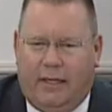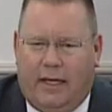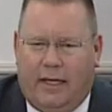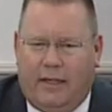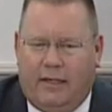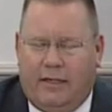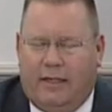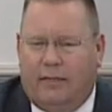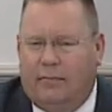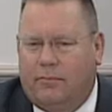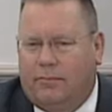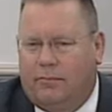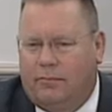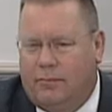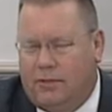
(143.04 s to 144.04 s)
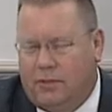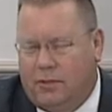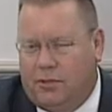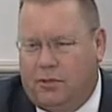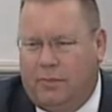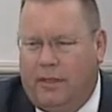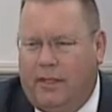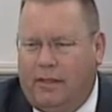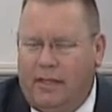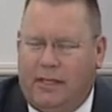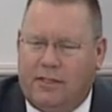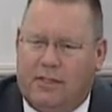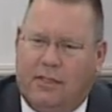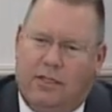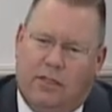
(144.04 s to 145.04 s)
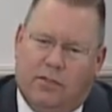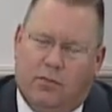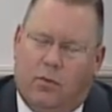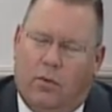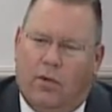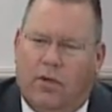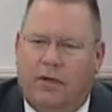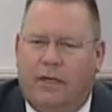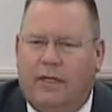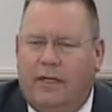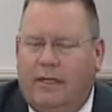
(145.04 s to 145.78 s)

I think Mr. Schmidt, that's in his ward,